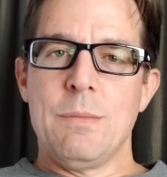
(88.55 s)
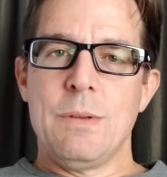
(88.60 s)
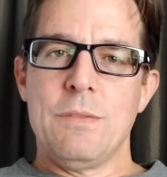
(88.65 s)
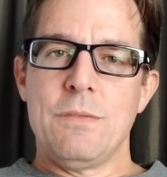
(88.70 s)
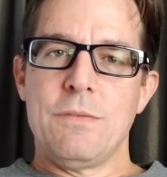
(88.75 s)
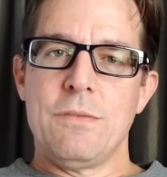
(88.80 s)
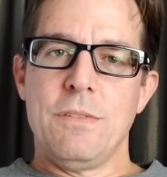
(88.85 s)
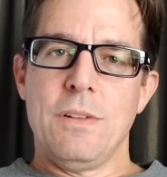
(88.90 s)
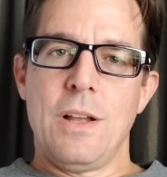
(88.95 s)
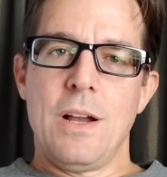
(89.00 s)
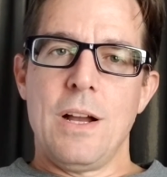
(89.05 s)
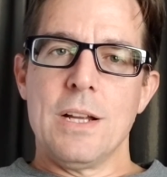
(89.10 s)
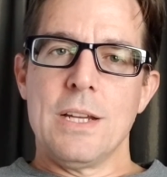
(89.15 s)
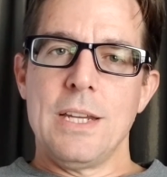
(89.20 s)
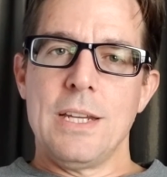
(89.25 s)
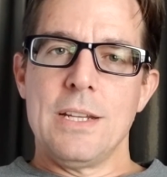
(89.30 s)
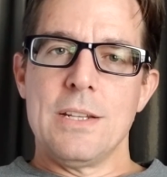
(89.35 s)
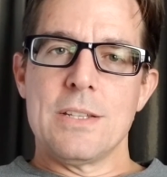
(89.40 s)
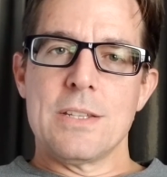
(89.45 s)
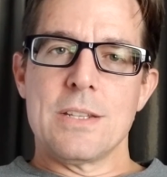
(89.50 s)
If
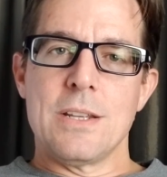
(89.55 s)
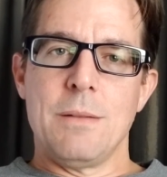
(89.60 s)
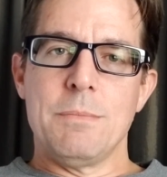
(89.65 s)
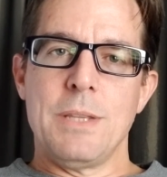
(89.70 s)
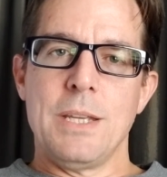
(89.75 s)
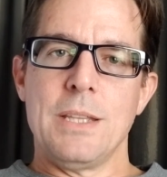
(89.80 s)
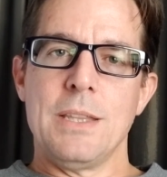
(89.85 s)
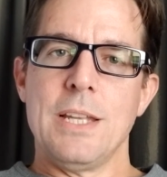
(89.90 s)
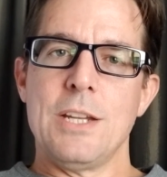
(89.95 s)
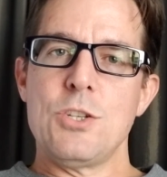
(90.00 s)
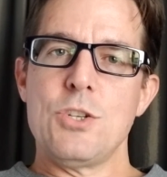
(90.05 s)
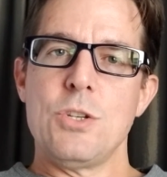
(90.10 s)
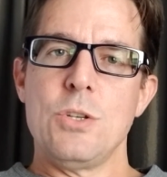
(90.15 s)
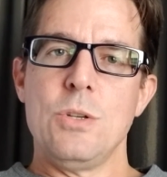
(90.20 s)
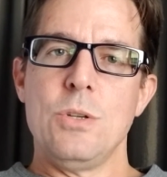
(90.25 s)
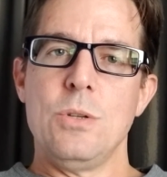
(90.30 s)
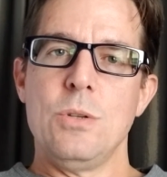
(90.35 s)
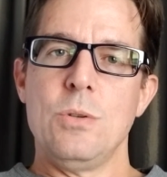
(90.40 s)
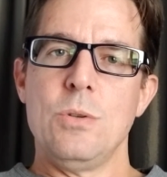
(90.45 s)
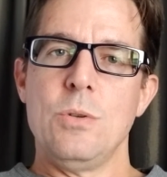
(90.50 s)
vlogging is something that
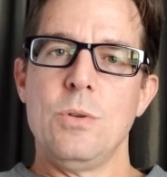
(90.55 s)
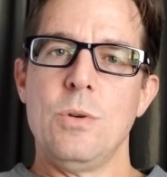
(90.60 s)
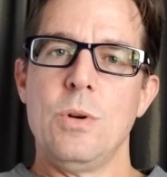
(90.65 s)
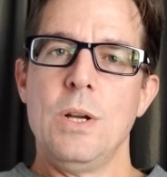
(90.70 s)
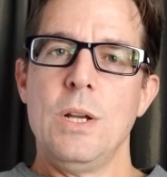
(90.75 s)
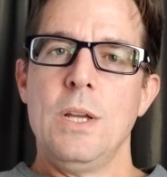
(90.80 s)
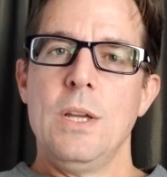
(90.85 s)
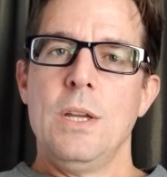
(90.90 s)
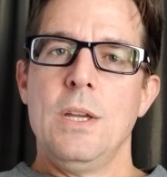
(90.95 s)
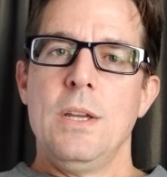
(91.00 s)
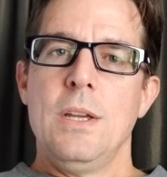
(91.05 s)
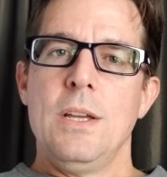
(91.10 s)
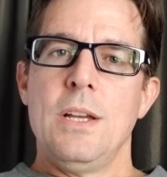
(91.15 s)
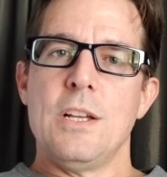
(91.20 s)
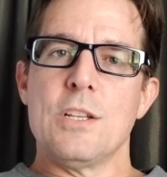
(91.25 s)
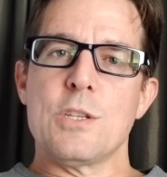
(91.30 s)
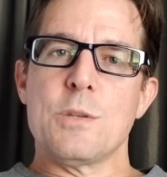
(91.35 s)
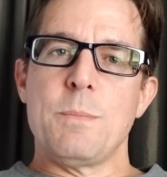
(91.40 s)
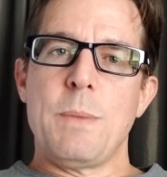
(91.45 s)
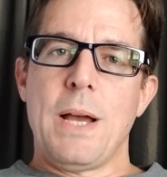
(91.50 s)
you
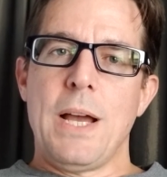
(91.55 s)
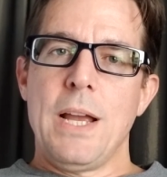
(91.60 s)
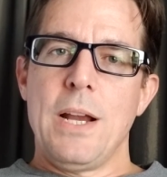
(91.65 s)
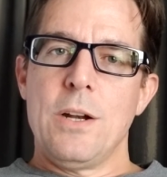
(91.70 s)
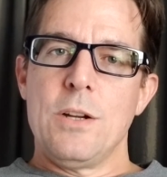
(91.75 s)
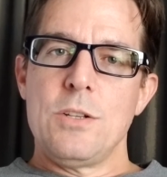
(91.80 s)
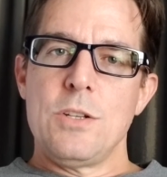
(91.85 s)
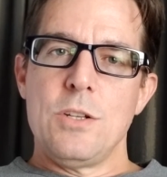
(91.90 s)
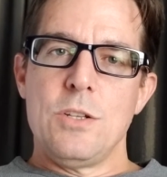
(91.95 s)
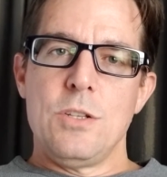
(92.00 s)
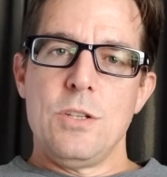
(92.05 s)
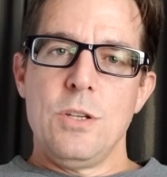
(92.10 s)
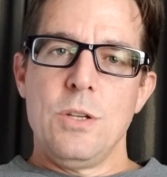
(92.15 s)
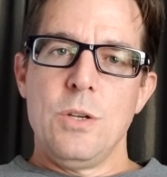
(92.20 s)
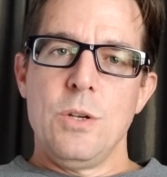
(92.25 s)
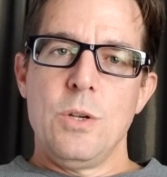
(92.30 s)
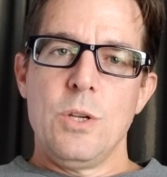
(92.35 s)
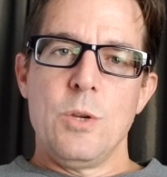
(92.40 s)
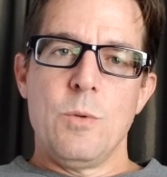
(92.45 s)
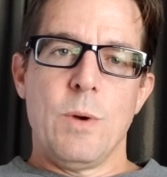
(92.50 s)
aspire to
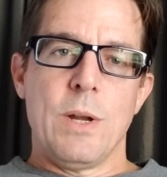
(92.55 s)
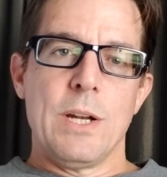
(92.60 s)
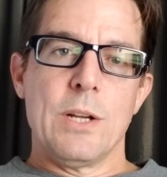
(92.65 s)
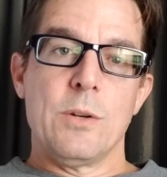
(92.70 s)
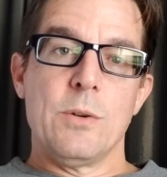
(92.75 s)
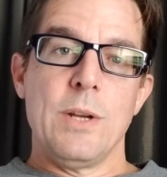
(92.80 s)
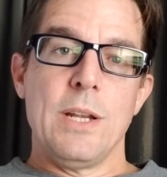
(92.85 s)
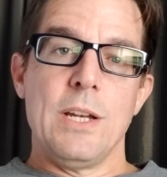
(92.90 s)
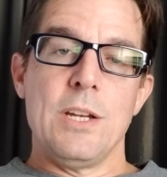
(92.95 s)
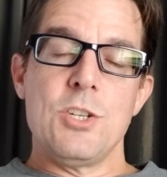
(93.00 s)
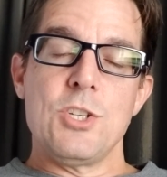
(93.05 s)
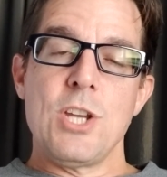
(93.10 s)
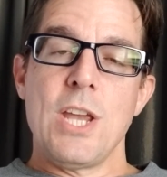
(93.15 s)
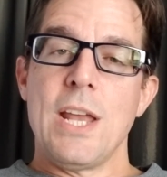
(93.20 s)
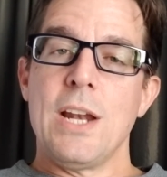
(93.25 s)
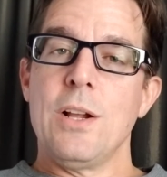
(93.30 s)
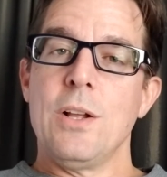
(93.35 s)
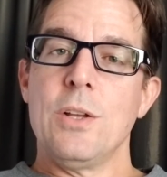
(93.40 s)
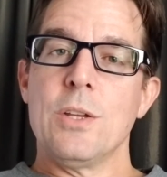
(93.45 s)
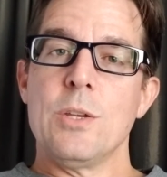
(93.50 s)
do, you want to create a
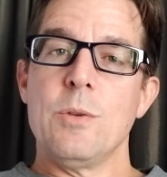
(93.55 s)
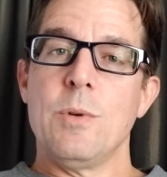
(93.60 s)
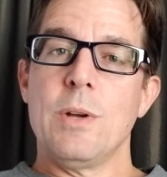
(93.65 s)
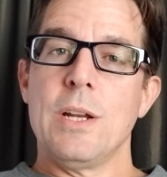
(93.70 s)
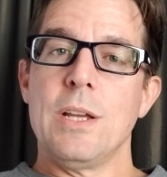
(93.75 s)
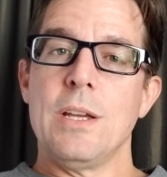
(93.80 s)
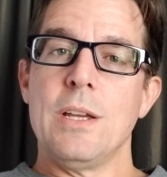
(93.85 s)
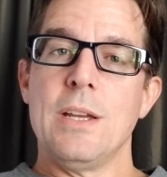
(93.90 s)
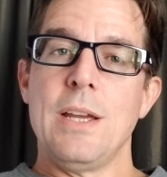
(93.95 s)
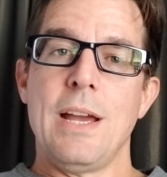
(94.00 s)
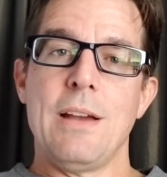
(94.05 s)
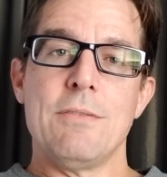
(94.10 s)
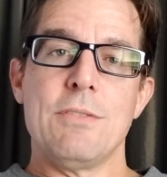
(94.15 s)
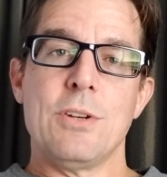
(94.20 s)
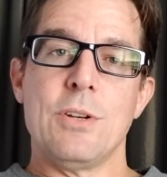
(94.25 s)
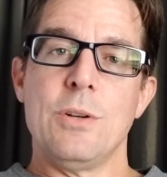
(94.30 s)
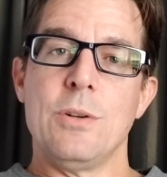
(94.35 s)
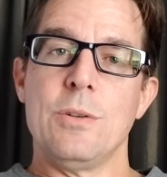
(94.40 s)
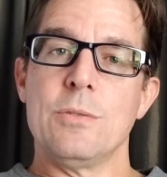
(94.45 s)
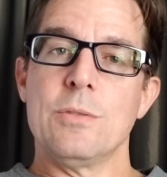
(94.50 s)
channel, you want to have
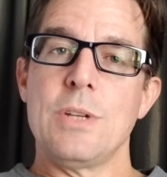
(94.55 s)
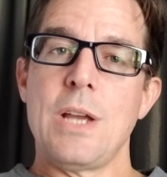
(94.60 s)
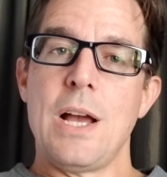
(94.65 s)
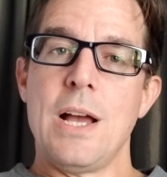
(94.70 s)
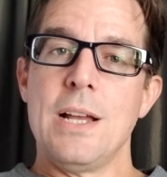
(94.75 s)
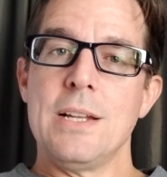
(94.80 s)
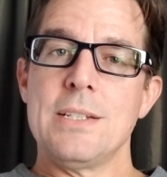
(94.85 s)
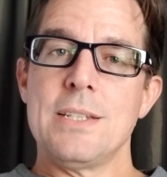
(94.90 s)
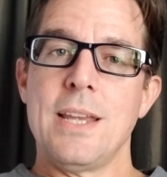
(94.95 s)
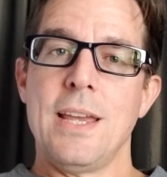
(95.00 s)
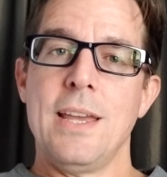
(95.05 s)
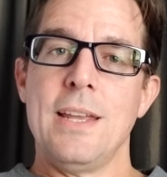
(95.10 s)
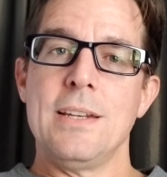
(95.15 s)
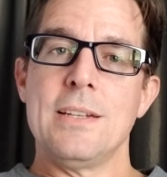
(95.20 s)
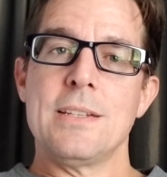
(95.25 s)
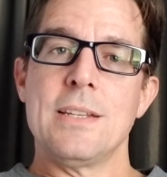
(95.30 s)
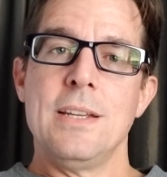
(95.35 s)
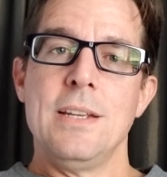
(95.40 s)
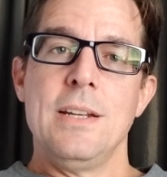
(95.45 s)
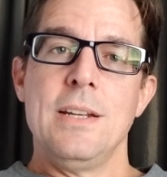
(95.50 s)
your own
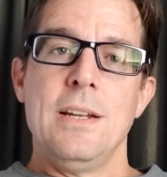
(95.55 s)
content,